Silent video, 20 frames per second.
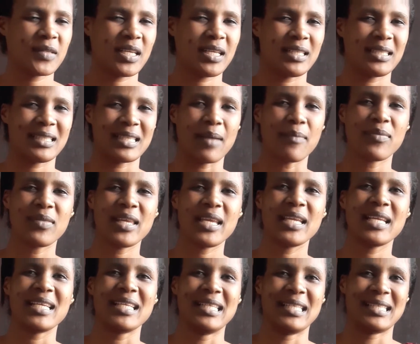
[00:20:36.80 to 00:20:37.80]

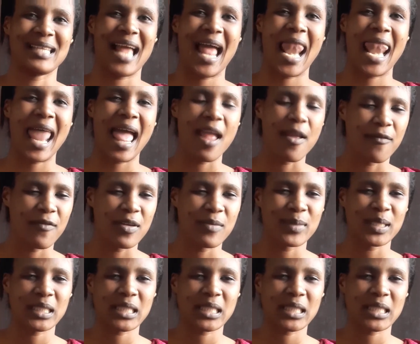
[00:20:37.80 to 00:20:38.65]
something is alive in my